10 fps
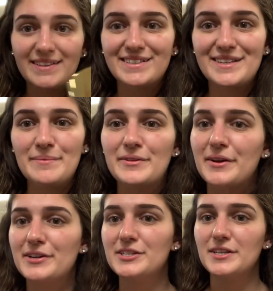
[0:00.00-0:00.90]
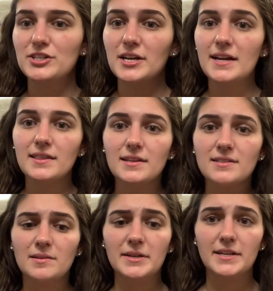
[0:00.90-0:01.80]
And then same with her. She's like, should I get this?
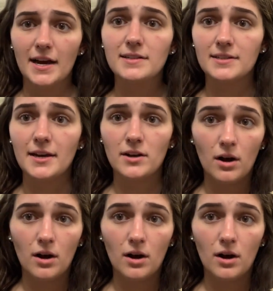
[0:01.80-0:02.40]
And I'm like, yes, get it